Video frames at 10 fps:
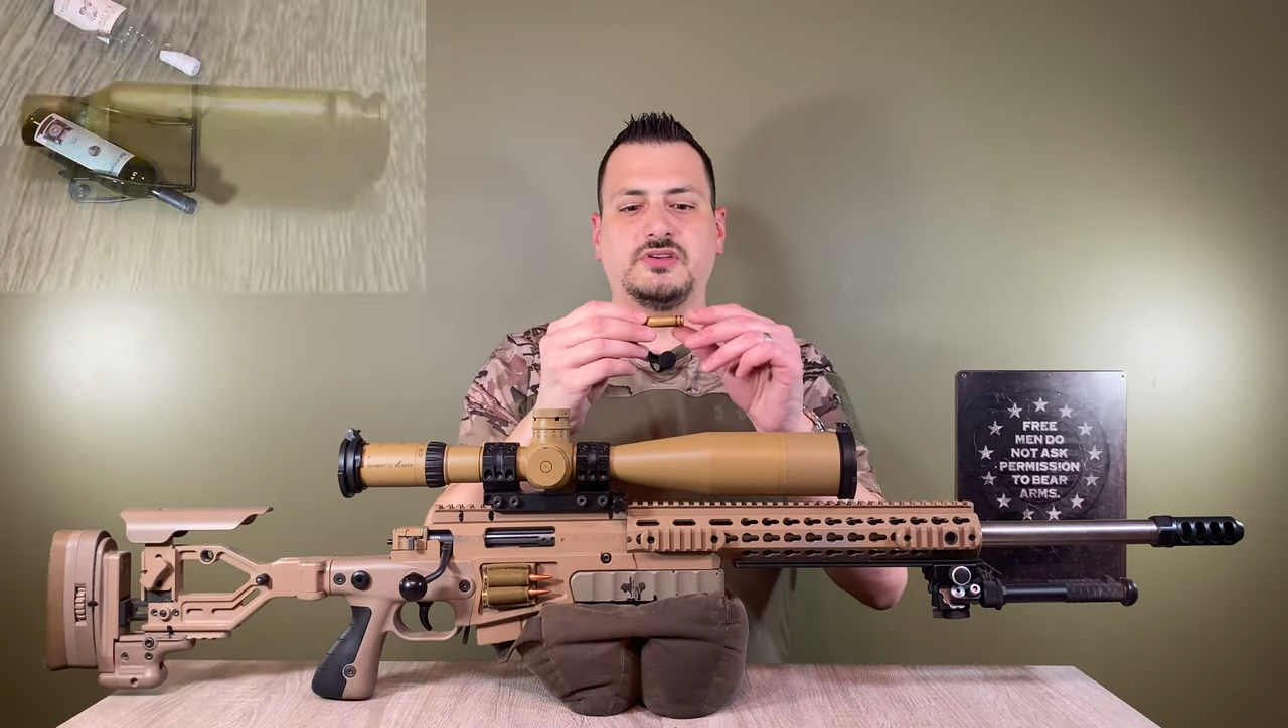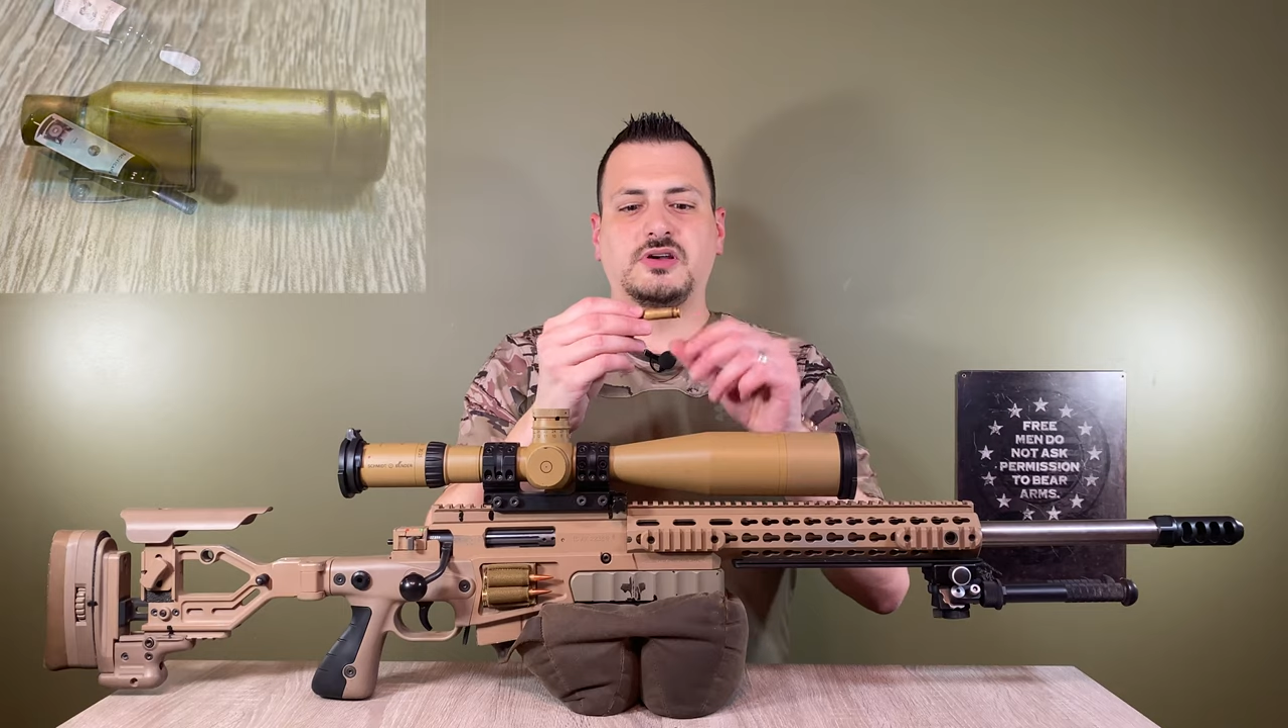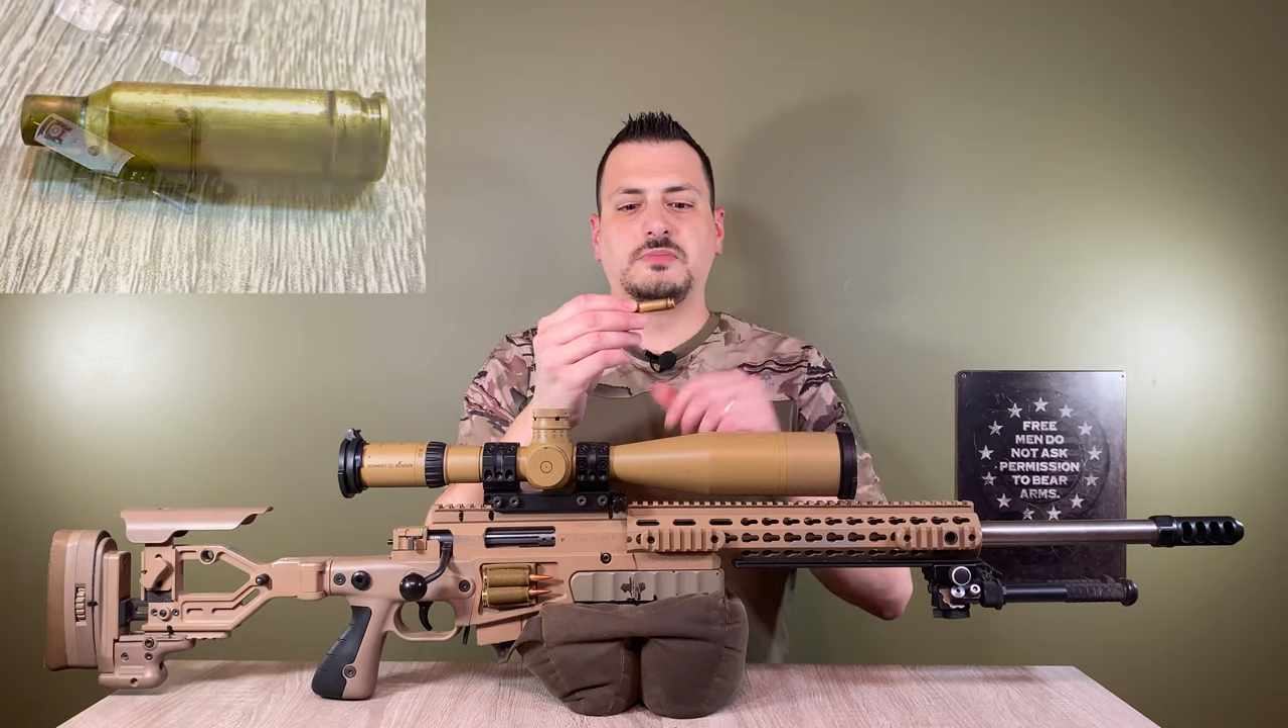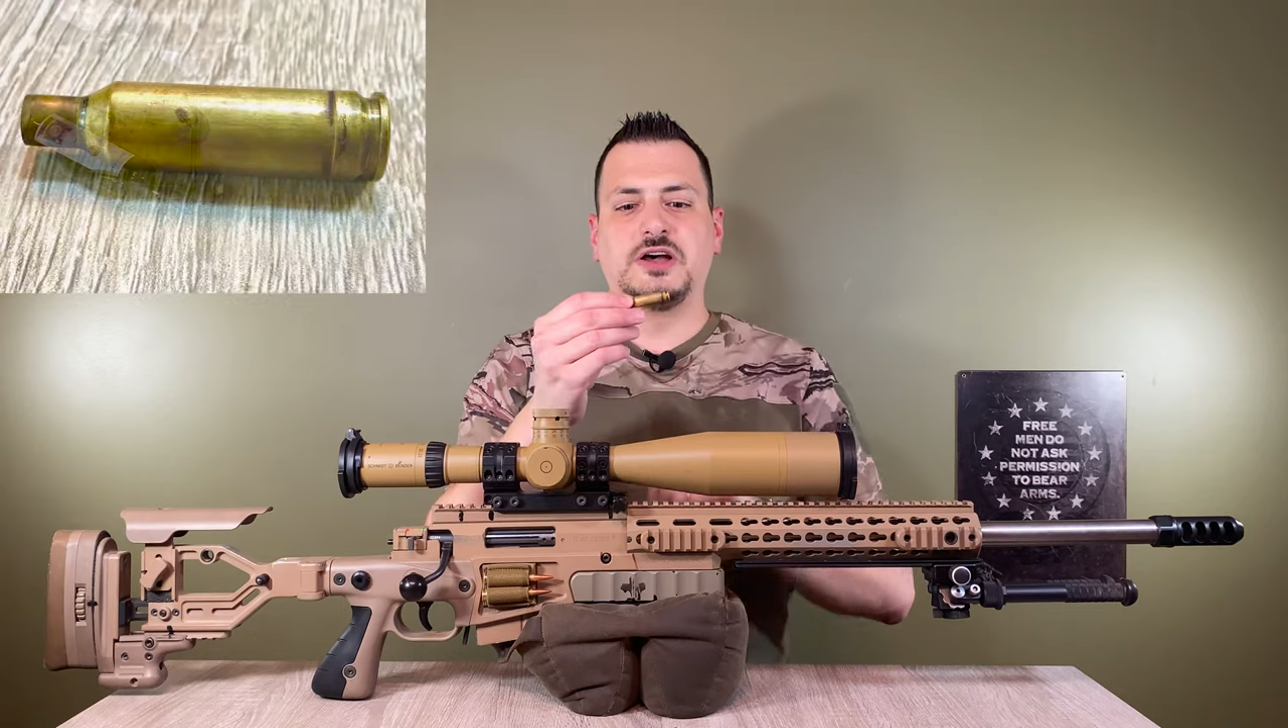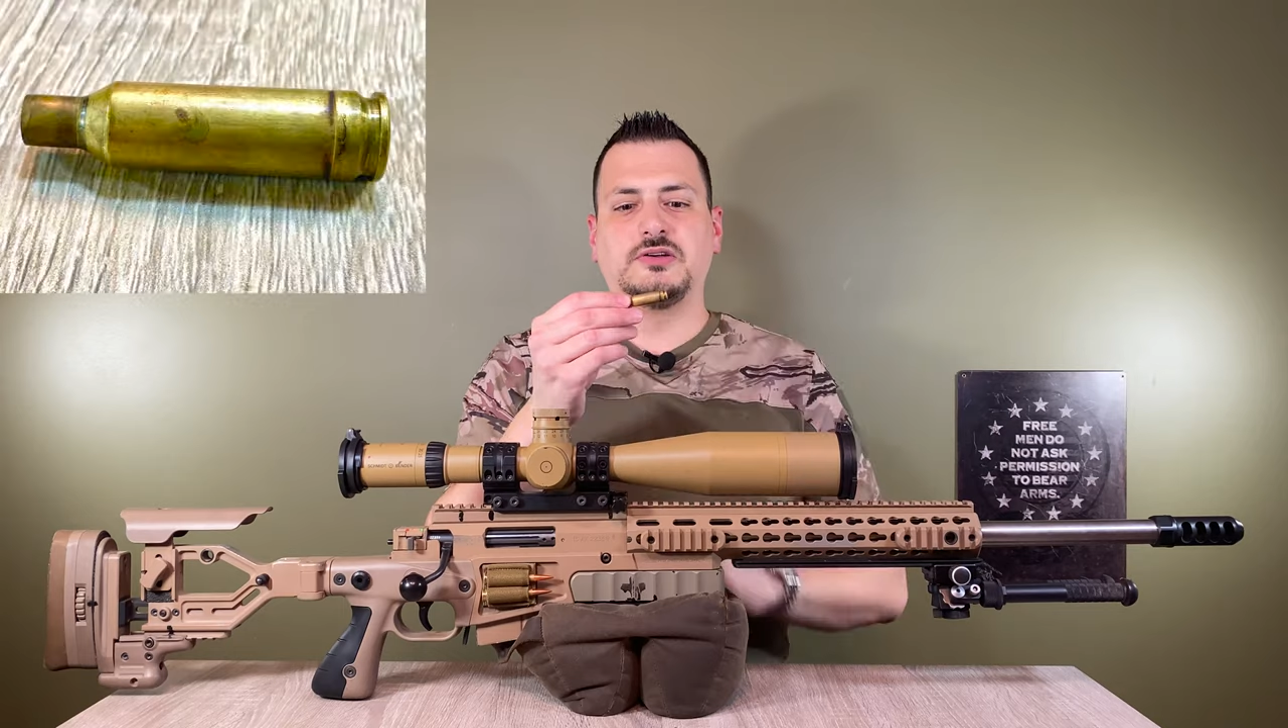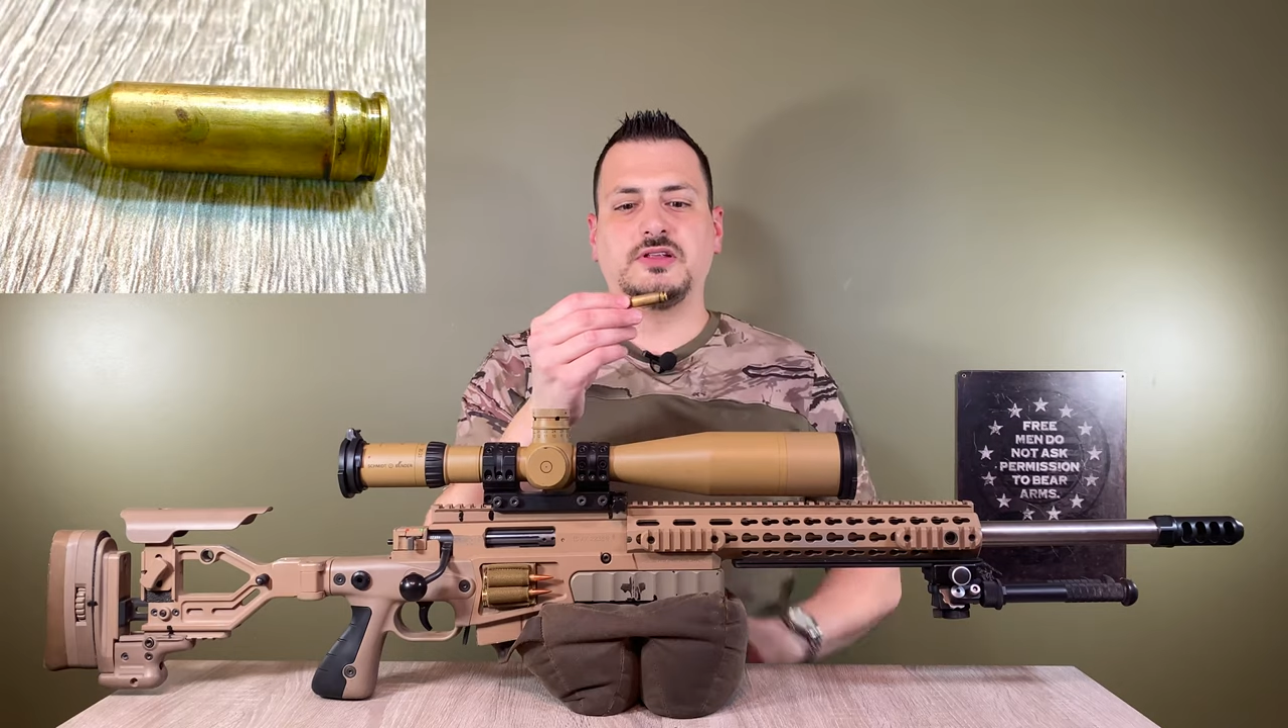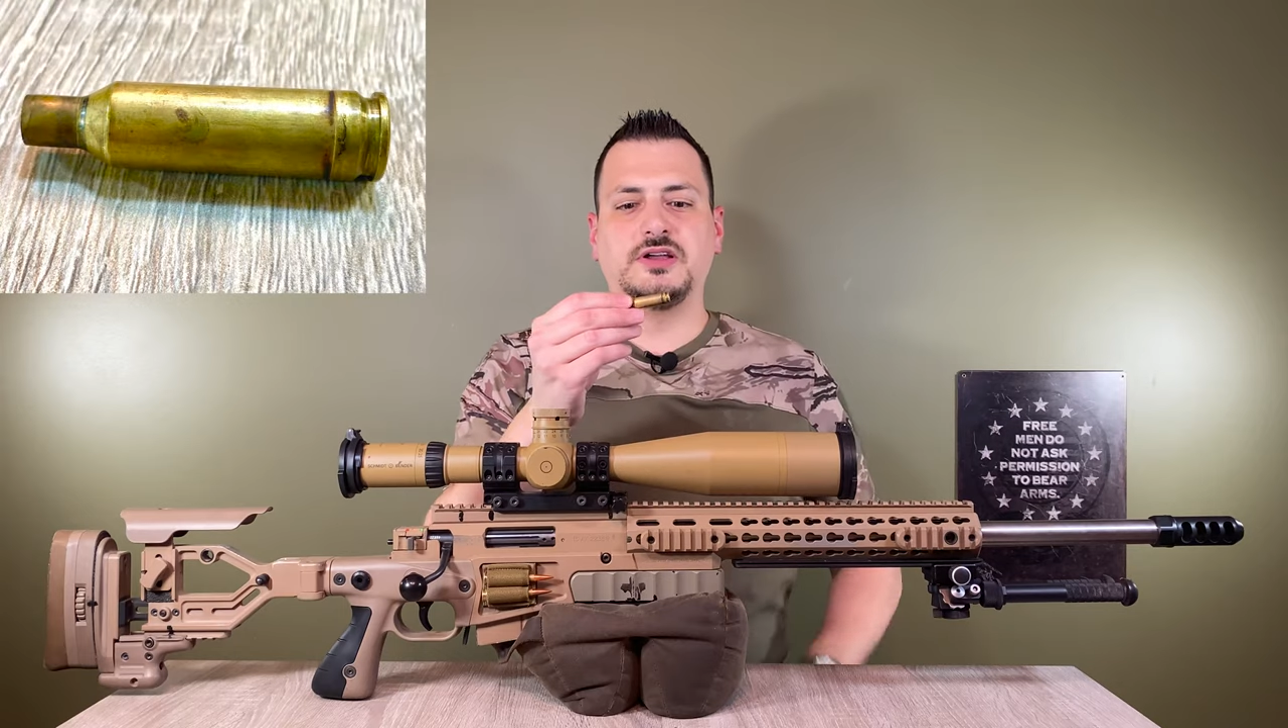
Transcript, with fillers: come out